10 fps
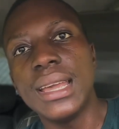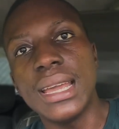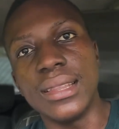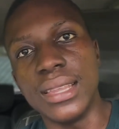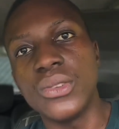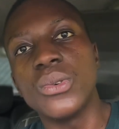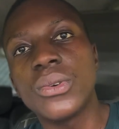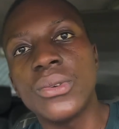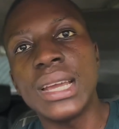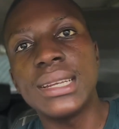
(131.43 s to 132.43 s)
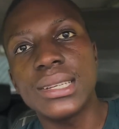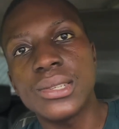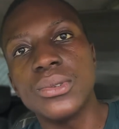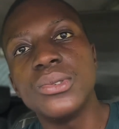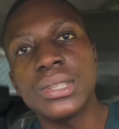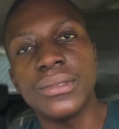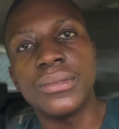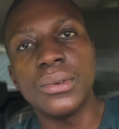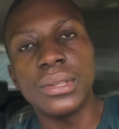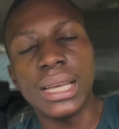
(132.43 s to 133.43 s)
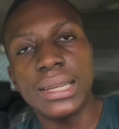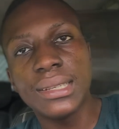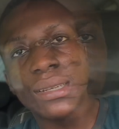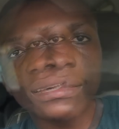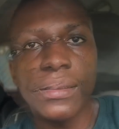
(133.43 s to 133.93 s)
and then you create a solution for that.